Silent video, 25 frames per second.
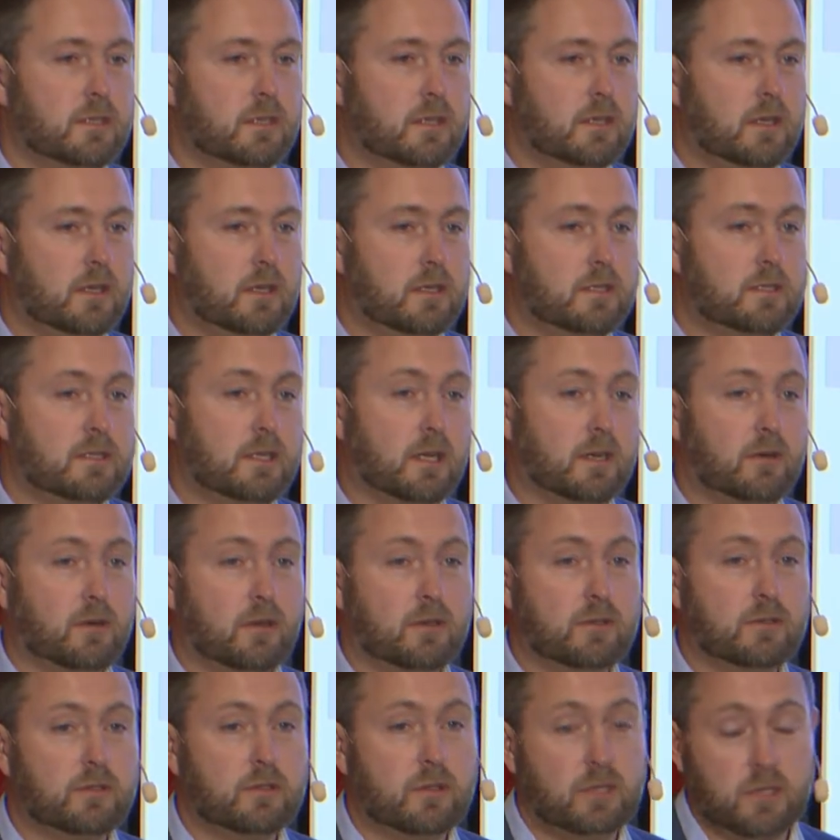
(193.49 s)
uh, is, there,
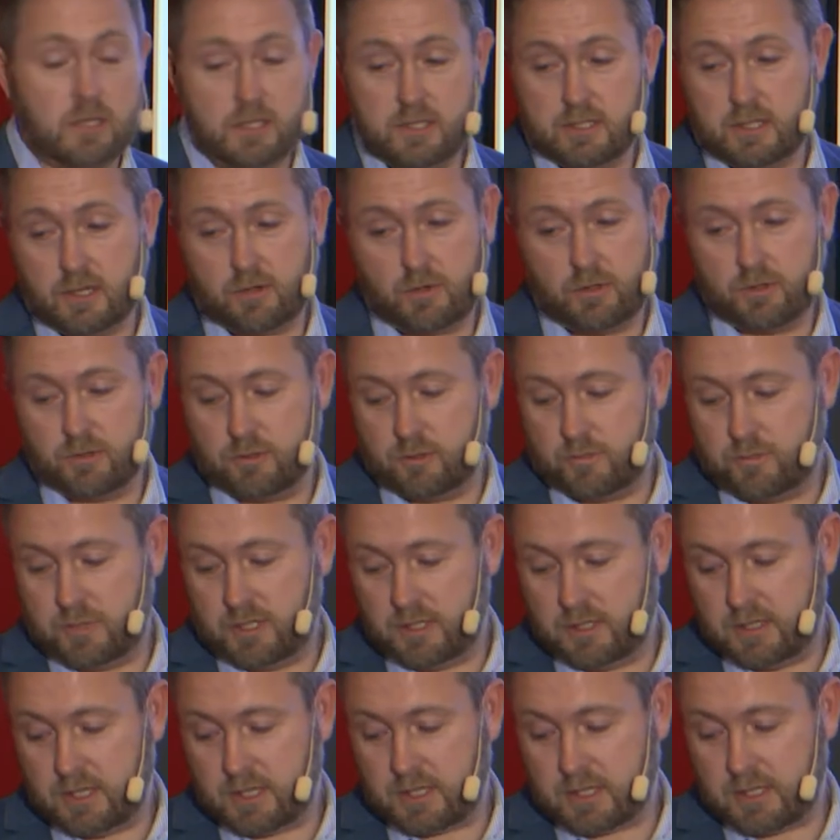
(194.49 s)
going to, is there going to
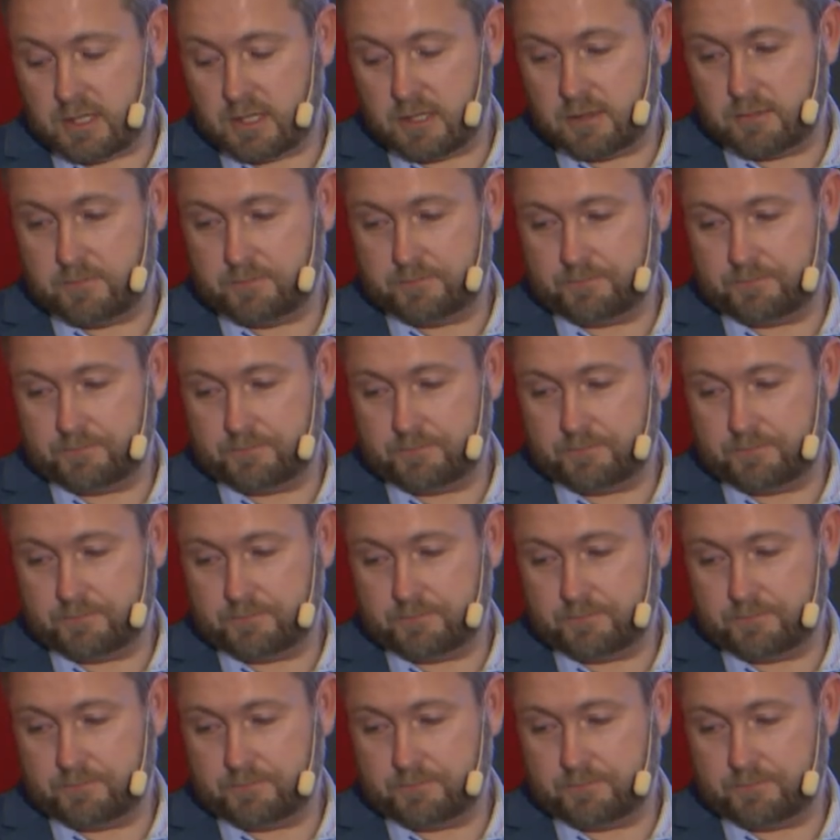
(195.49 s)
be actually.